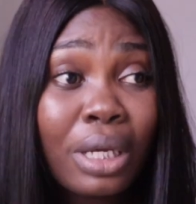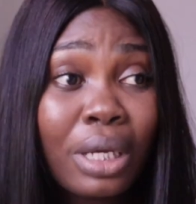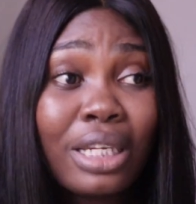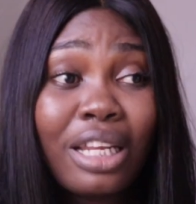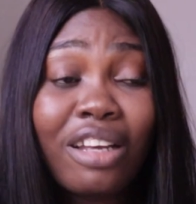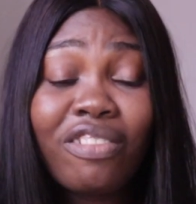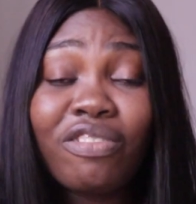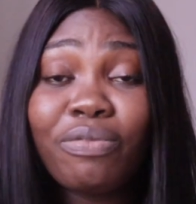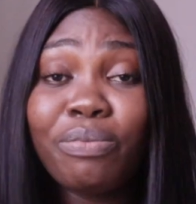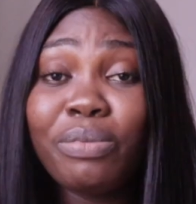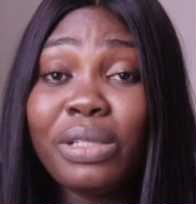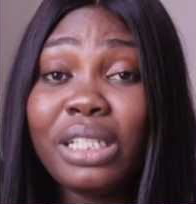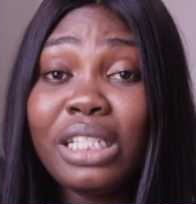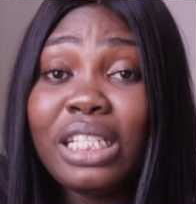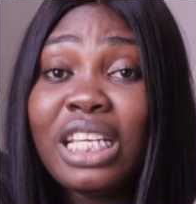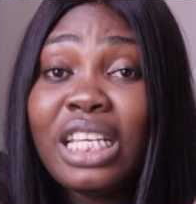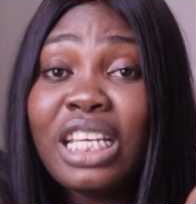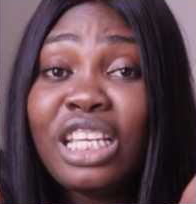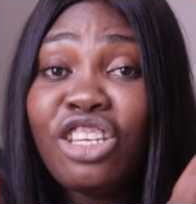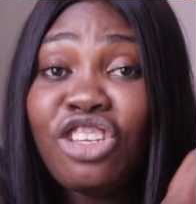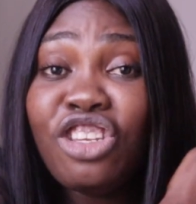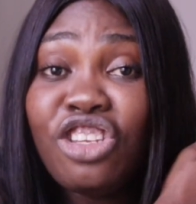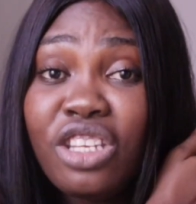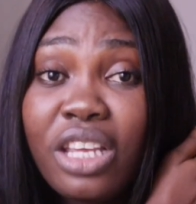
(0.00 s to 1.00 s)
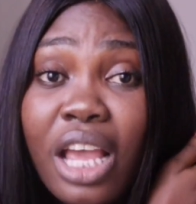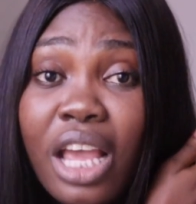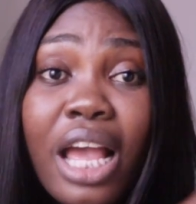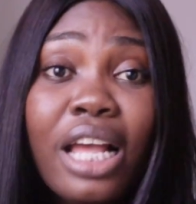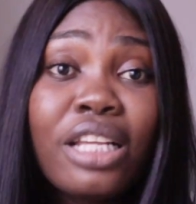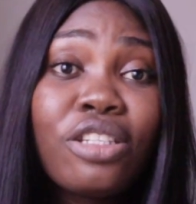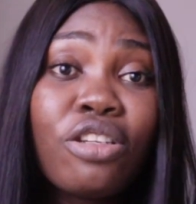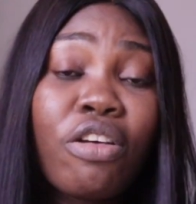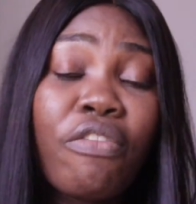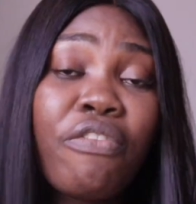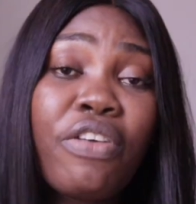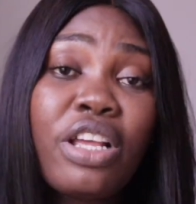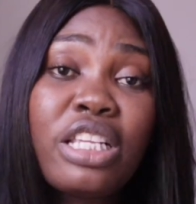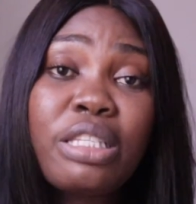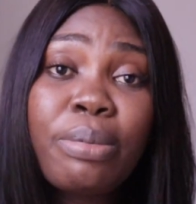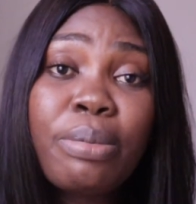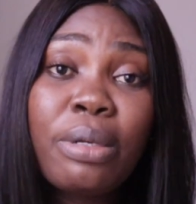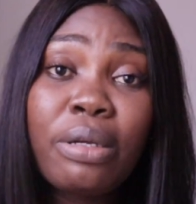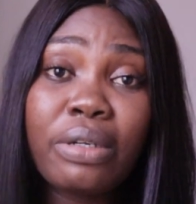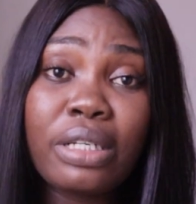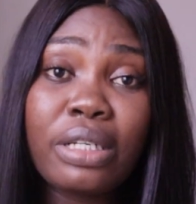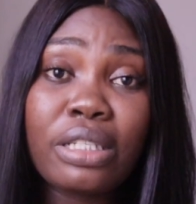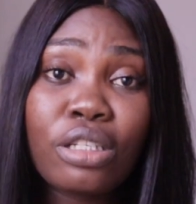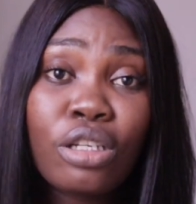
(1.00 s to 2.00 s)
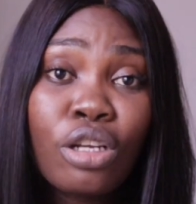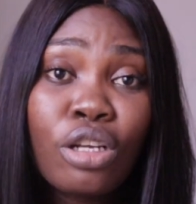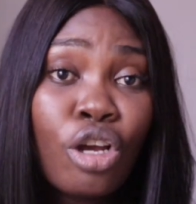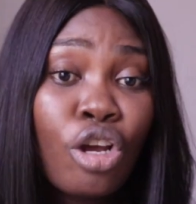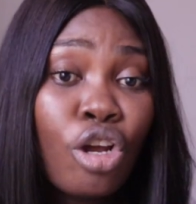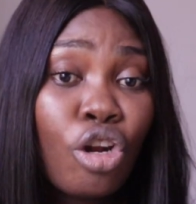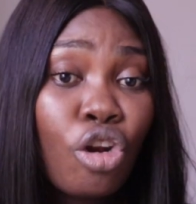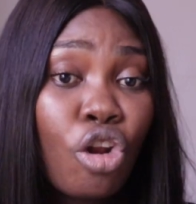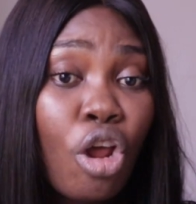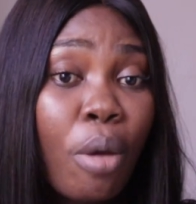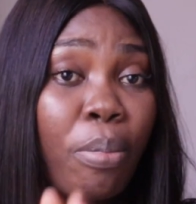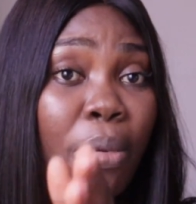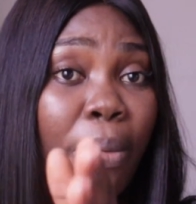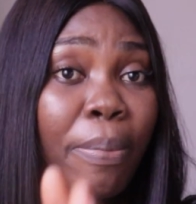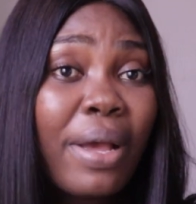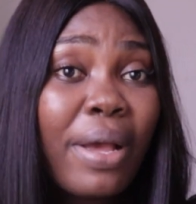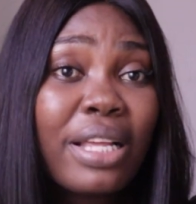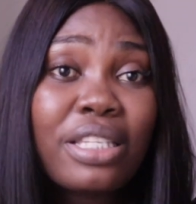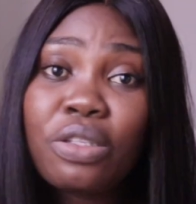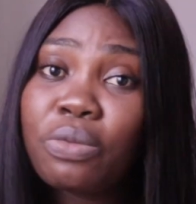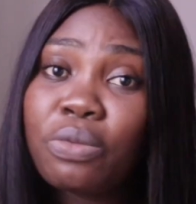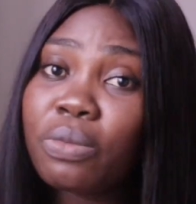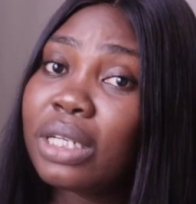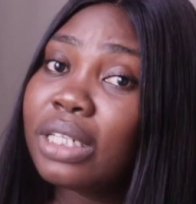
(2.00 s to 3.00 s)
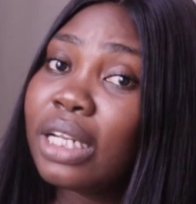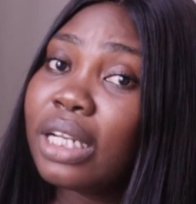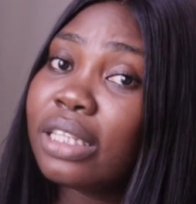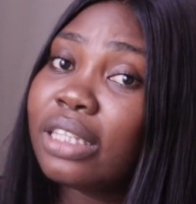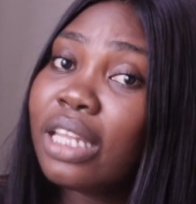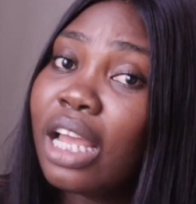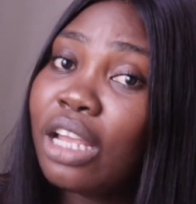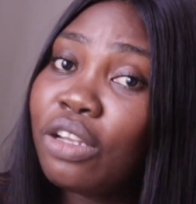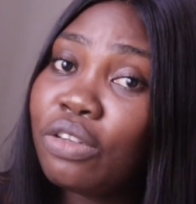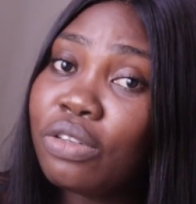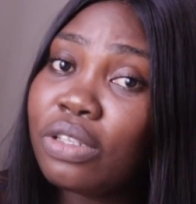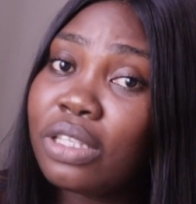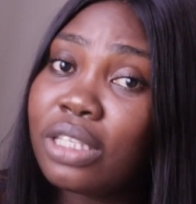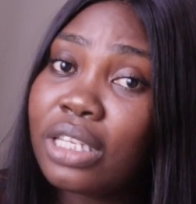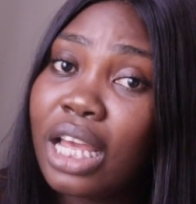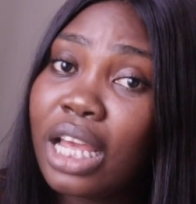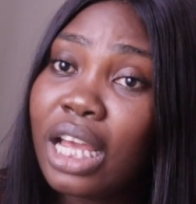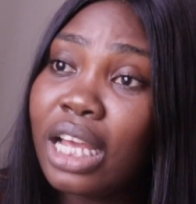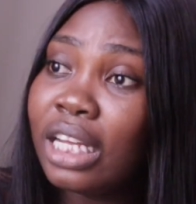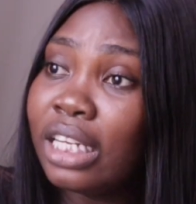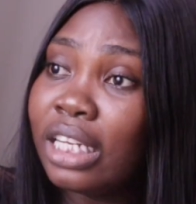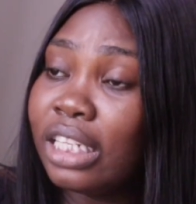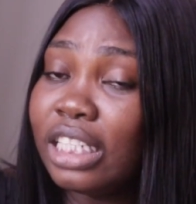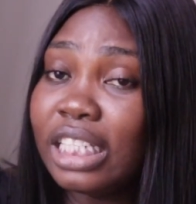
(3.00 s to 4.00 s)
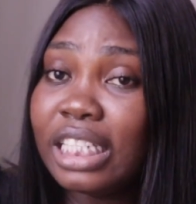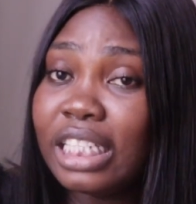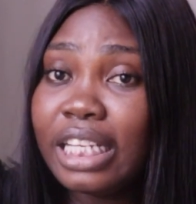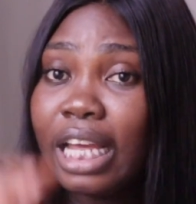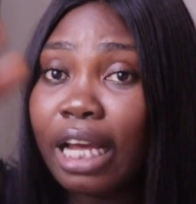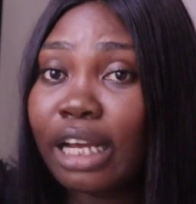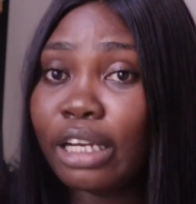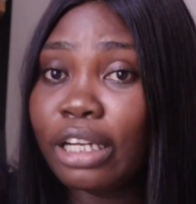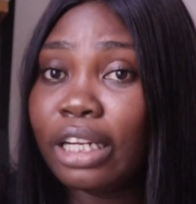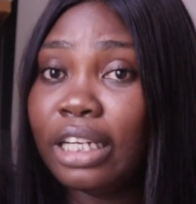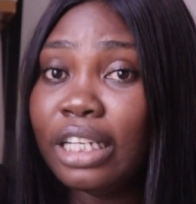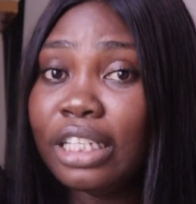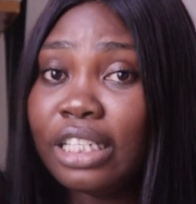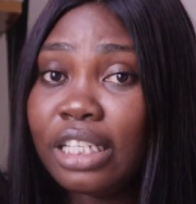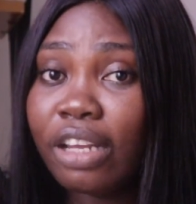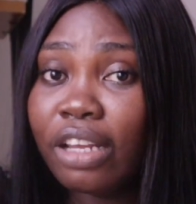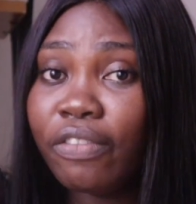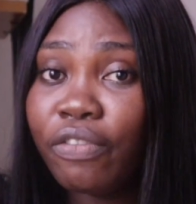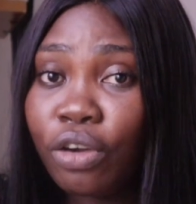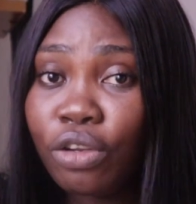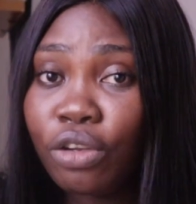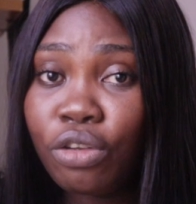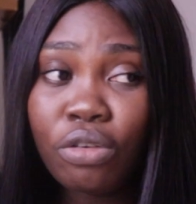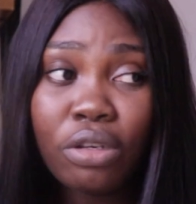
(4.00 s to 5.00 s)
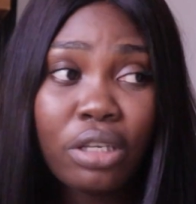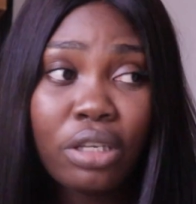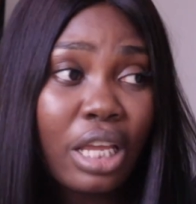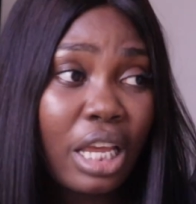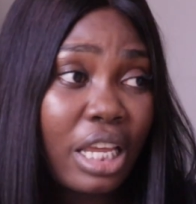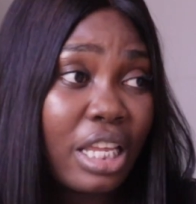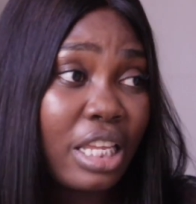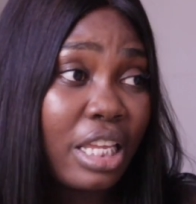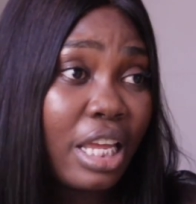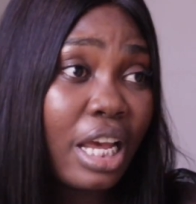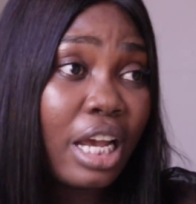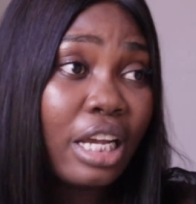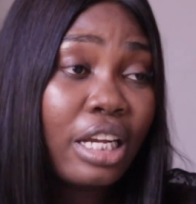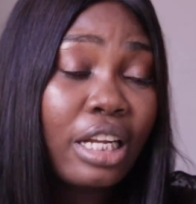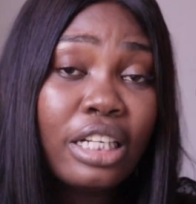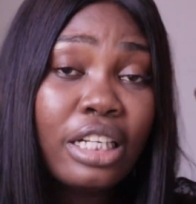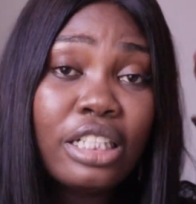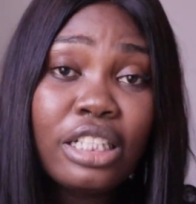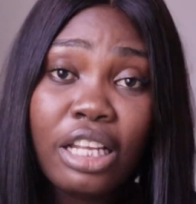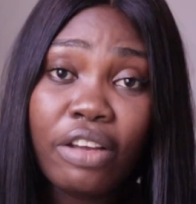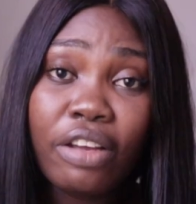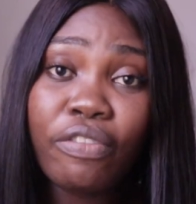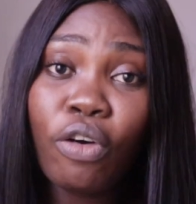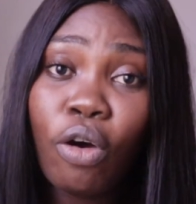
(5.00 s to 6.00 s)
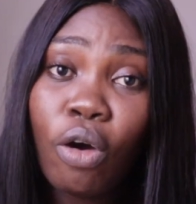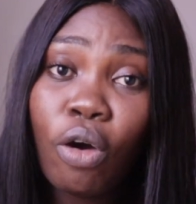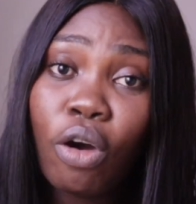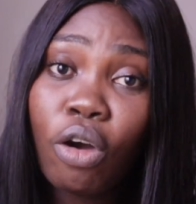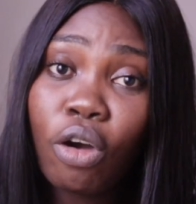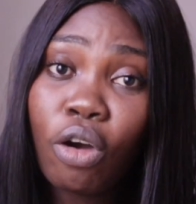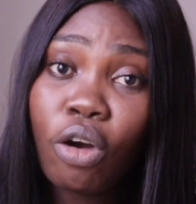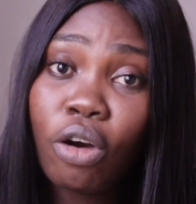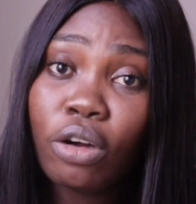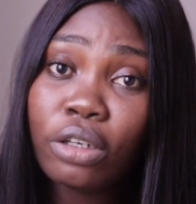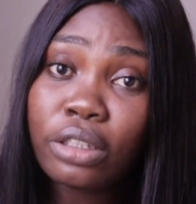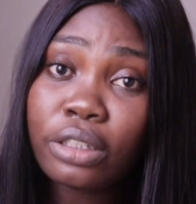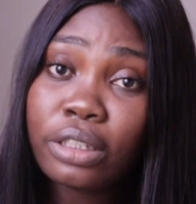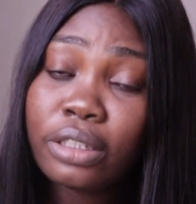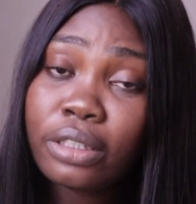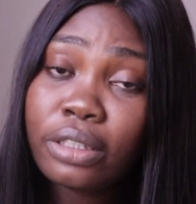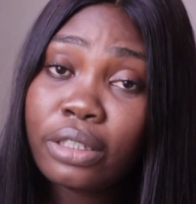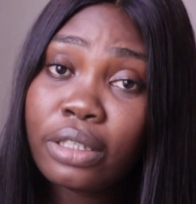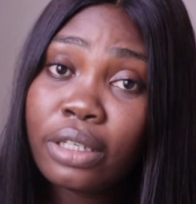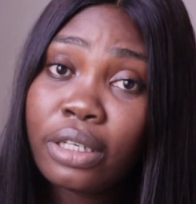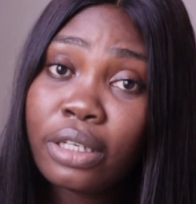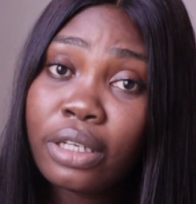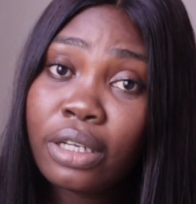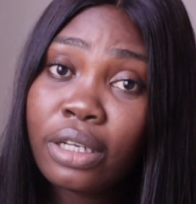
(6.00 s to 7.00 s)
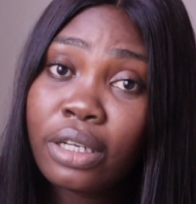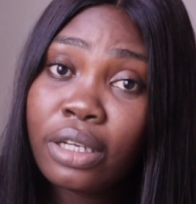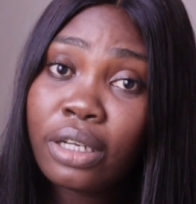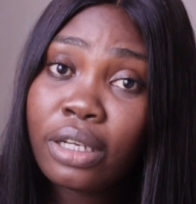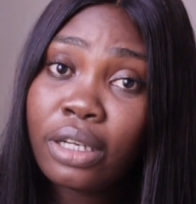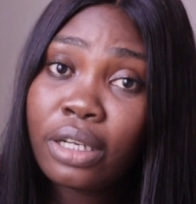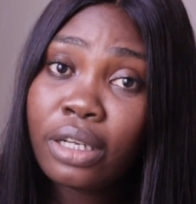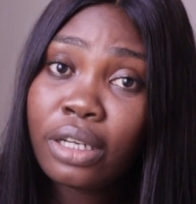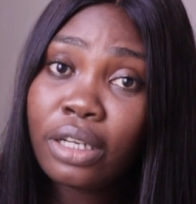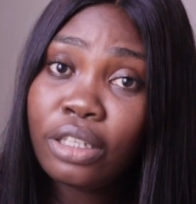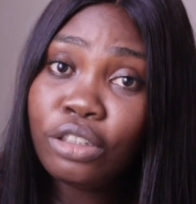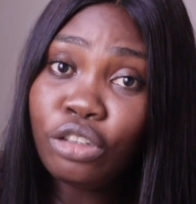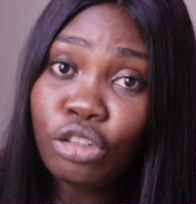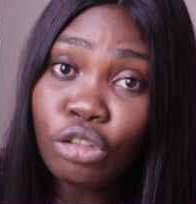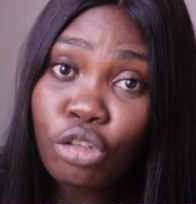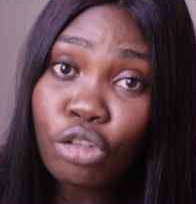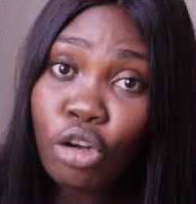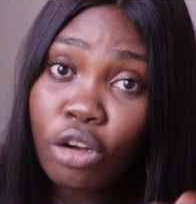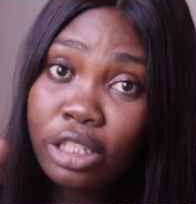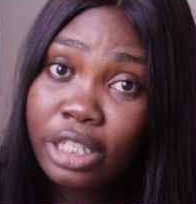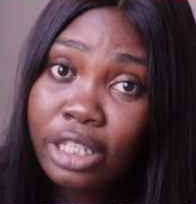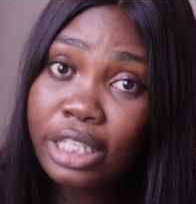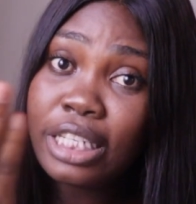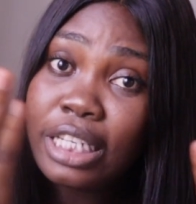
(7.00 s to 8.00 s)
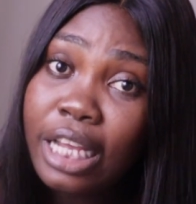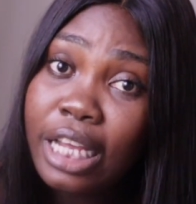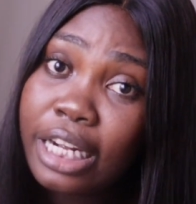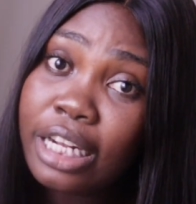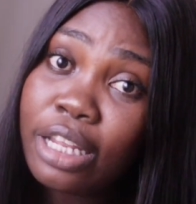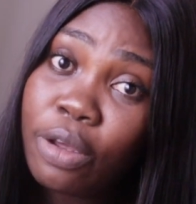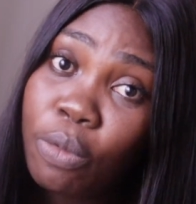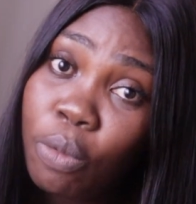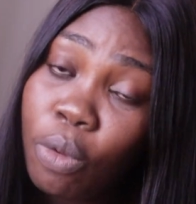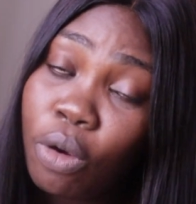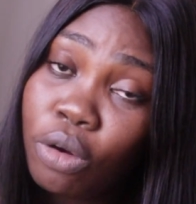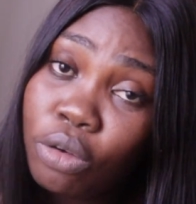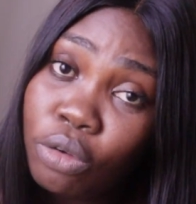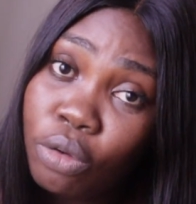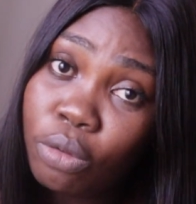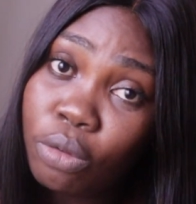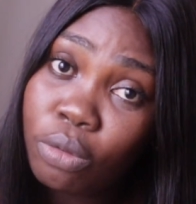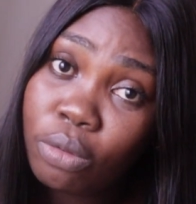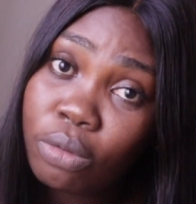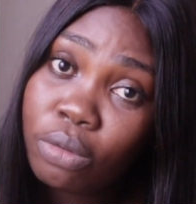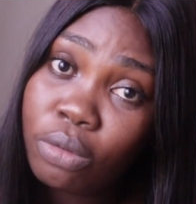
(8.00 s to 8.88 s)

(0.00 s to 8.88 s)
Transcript: where there have been years of experience. No be person where they tell you, say, in get clinic for UK, in get clinic for Hong Kong. You don't see anyone, no.